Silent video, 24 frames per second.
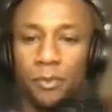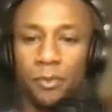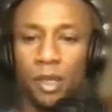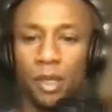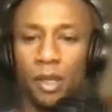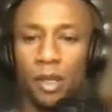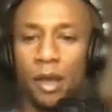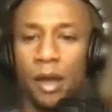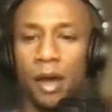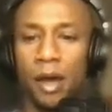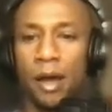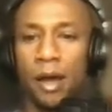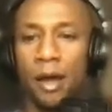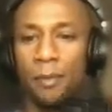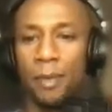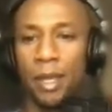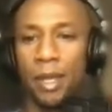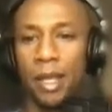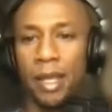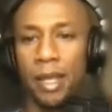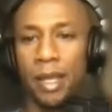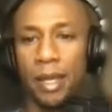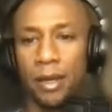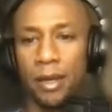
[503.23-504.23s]

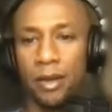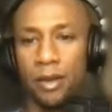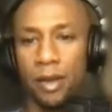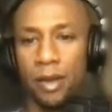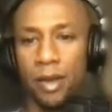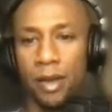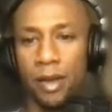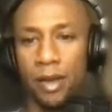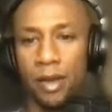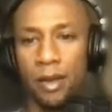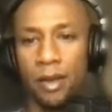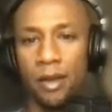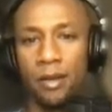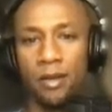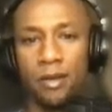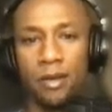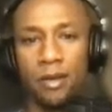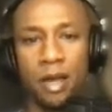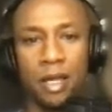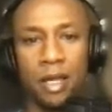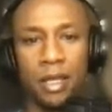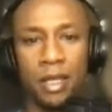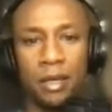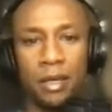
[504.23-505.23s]
And
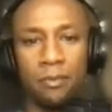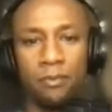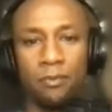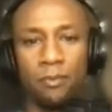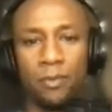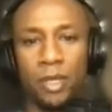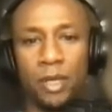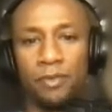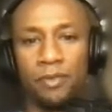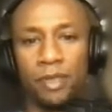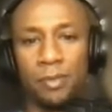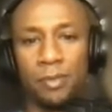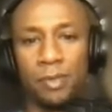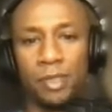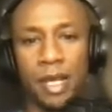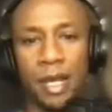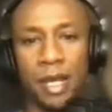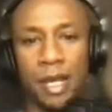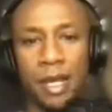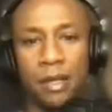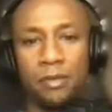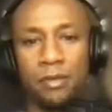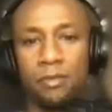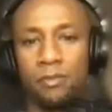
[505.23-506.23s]
on the flip
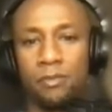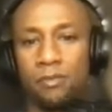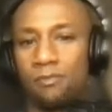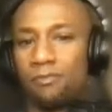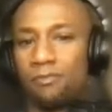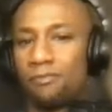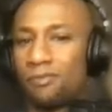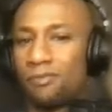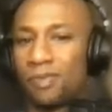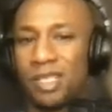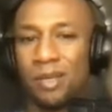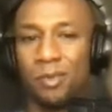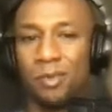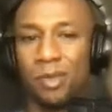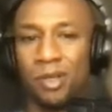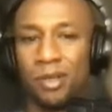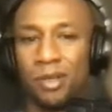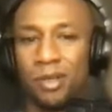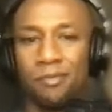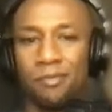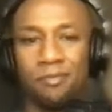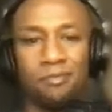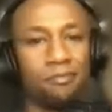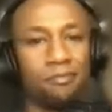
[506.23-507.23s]
side,
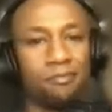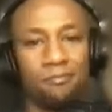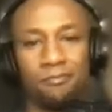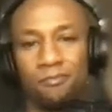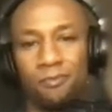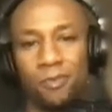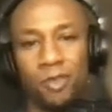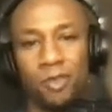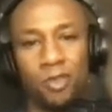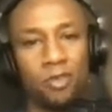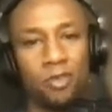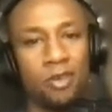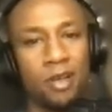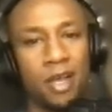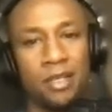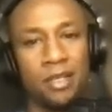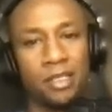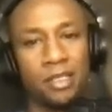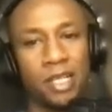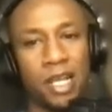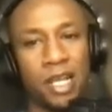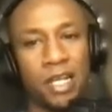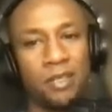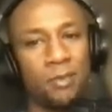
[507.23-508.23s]
similar story
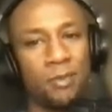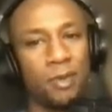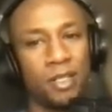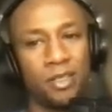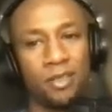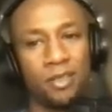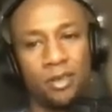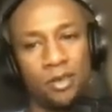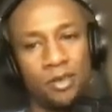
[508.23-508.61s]
hasn't changed much.